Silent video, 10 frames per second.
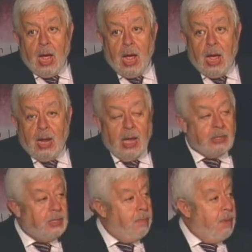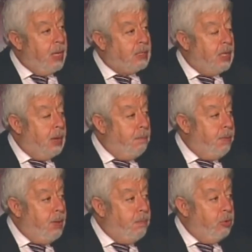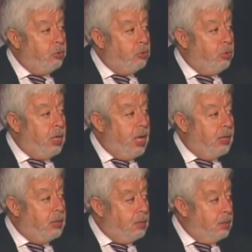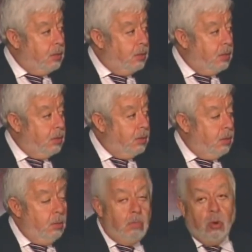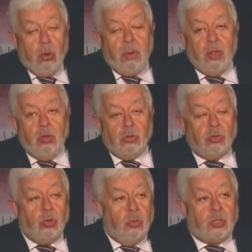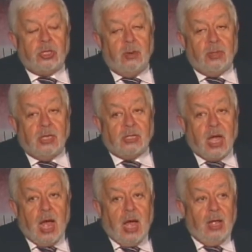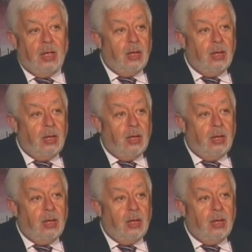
and asked the Mexican people to get more videos to observe the sky,